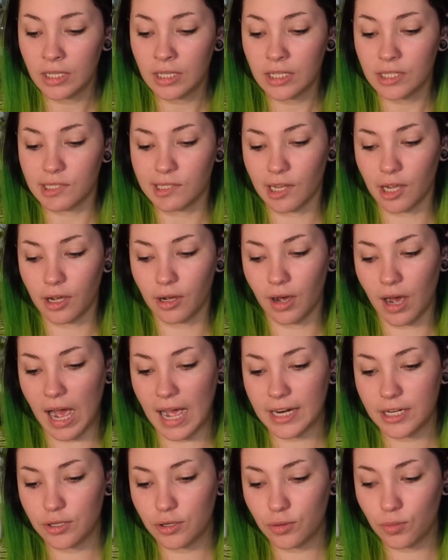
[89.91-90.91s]
So
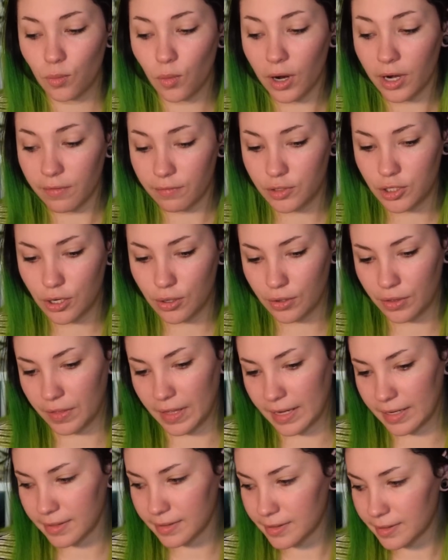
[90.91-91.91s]
I do one of two
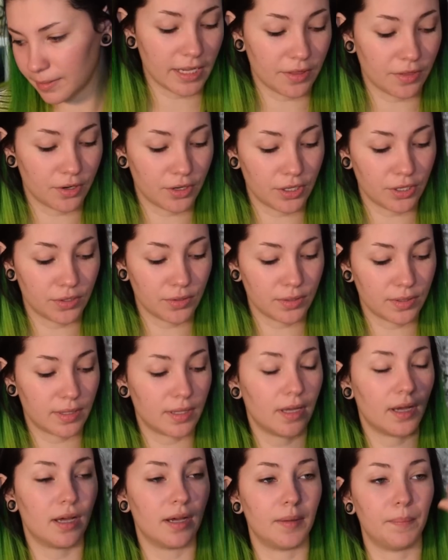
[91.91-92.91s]
things. Either use
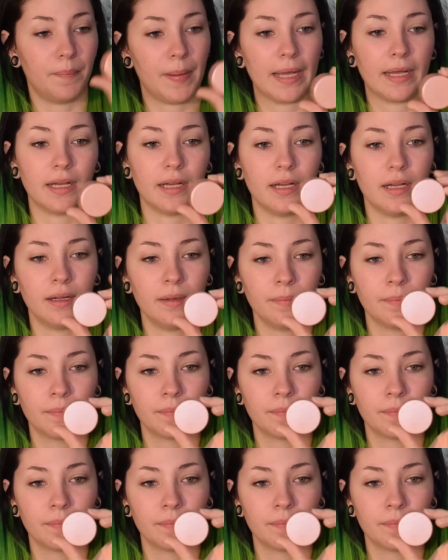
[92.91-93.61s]
the Becca